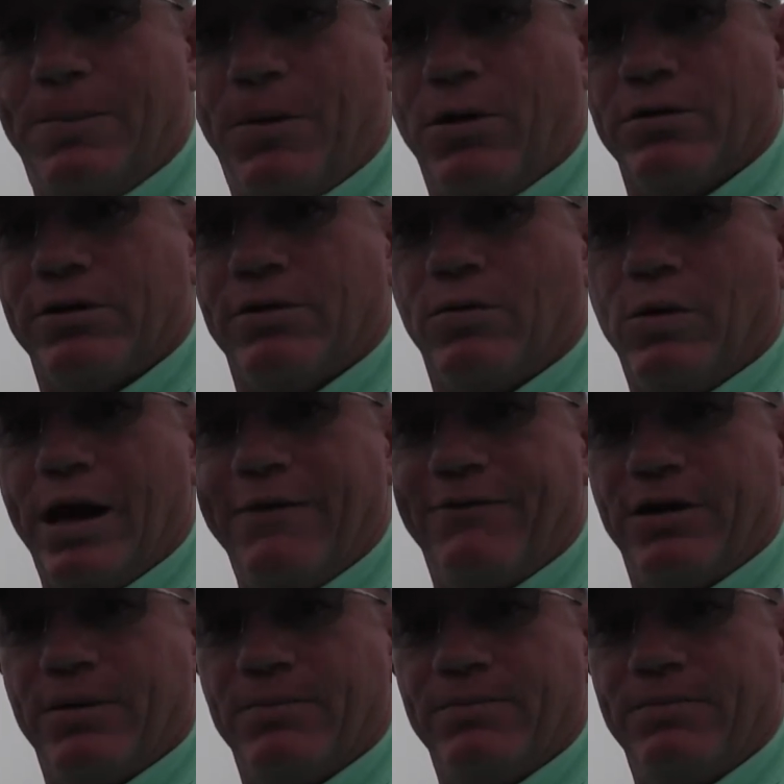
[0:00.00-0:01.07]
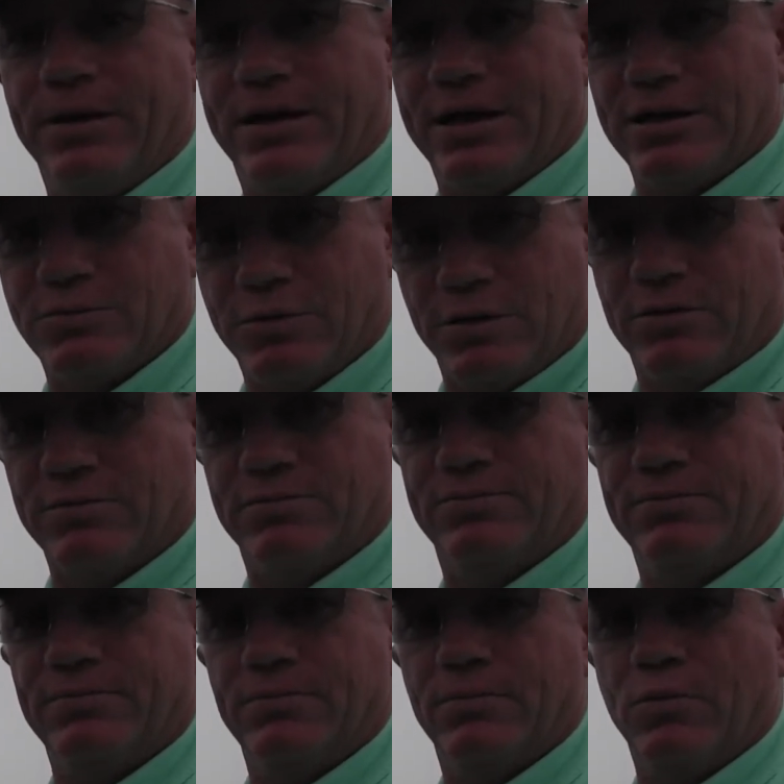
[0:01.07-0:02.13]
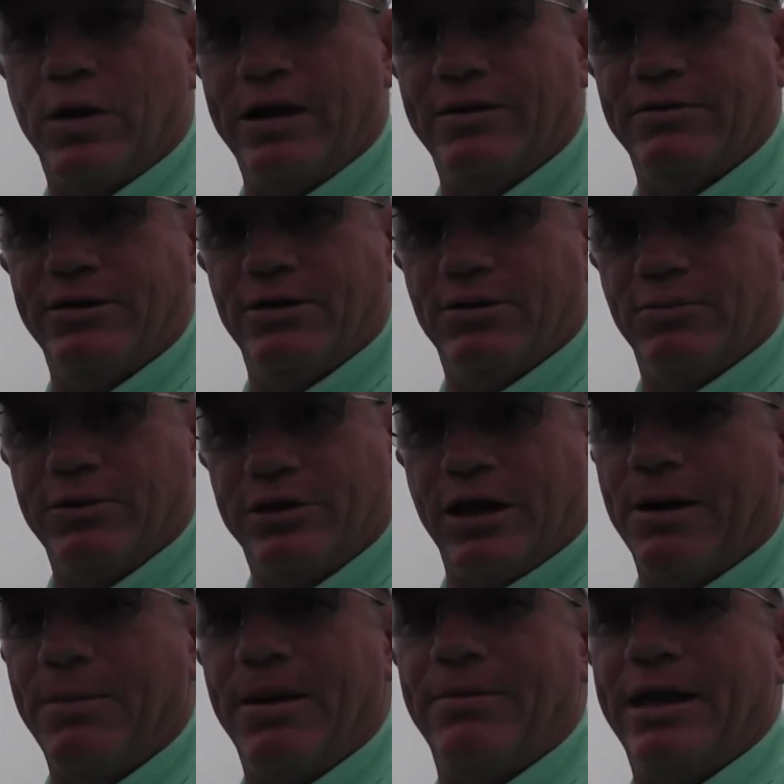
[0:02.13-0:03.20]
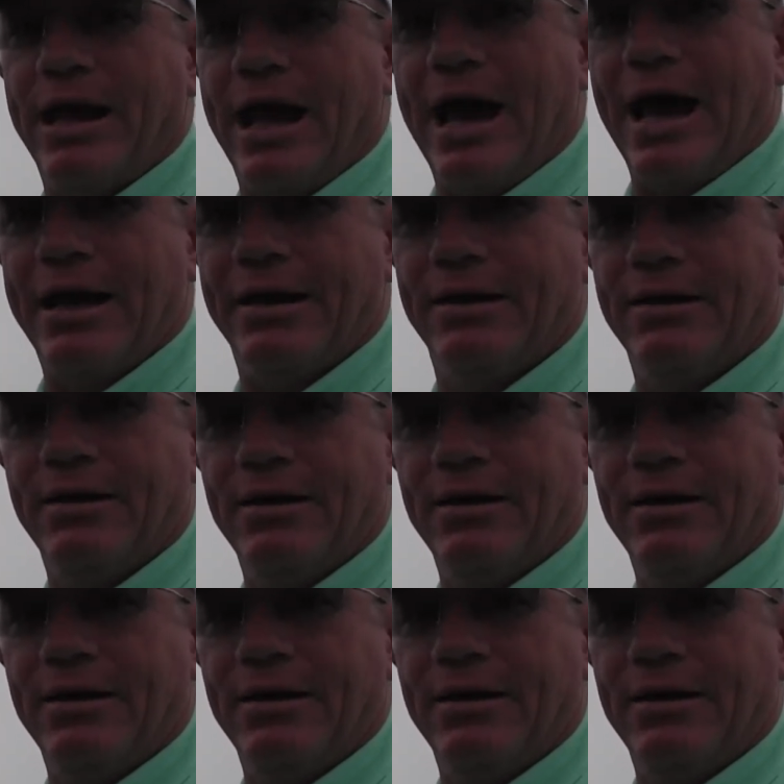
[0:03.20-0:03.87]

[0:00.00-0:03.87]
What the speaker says: pulled it away from them because we were waiting. You know, we thought maybe they had it.